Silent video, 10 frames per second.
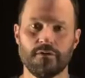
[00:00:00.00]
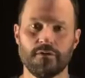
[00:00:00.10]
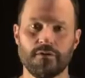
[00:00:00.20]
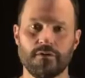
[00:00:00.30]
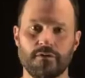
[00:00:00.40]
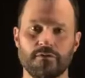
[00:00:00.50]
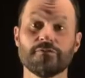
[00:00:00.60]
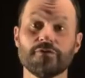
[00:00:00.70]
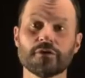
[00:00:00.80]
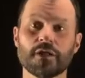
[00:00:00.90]
So if
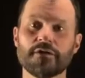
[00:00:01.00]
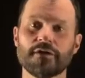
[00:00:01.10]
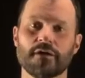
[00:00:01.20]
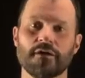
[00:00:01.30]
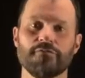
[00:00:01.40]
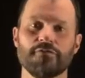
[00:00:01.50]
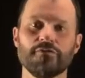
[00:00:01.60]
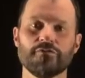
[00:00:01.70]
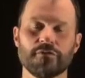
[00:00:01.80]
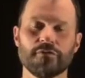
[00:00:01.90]
you're a cloud.gov
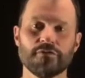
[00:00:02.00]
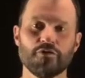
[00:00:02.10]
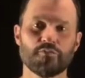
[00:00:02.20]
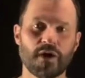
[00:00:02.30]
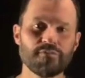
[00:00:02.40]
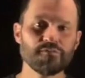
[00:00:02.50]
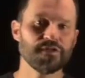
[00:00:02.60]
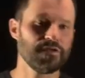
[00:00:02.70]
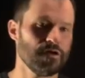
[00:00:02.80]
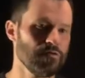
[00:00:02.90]
user, you probably
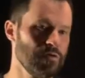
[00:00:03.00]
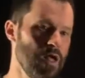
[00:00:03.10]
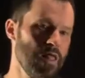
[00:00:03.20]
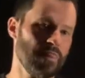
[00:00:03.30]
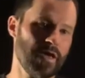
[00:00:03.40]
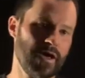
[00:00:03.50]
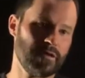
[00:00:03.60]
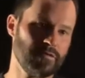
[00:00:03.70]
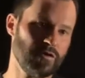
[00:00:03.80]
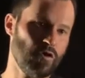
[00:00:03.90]
know that
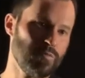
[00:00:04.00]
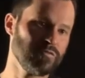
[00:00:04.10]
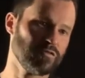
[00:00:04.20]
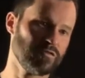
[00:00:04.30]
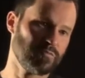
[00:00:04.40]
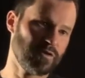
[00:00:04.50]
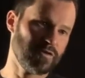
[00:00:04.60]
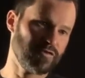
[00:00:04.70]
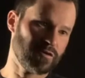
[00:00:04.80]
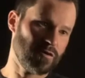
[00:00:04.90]
the open source
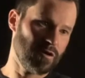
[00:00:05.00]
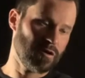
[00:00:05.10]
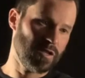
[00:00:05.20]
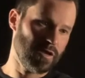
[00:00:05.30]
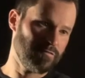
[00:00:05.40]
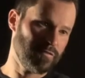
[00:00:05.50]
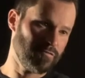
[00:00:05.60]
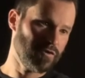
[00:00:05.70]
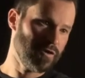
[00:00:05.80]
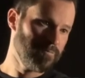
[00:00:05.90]
project called Cloud
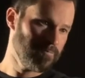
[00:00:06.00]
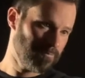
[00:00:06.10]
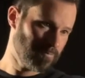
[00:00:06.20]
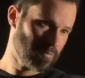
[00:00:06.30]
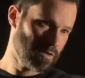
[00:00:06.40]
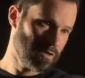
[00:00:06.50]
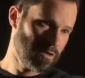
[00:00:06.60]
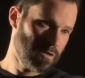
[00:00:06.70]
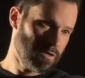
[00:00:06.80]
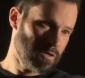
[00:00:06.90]
Foundry
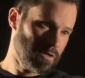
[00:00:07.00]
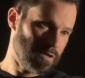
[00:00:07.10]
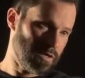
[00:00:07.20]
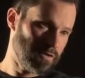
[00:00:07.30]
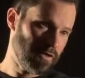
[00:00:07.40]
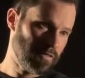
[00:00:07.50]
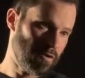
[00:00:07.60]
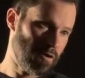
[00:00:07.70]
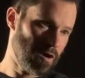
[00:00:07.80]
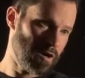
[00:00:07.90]
is at the
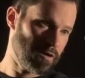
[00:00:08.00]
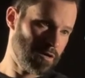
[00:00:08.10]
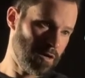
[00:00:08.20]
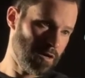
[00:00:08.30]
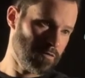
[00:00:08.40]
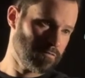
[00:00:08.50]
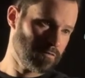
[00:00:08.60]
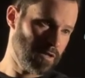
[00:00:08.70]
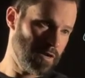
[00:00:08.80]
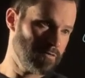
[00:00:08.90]
heart of
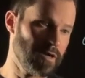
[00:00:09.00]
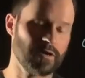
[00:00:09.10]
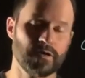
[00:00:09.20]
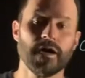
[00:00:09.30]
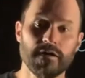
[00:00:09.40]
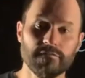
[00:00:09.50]
cloud.gov.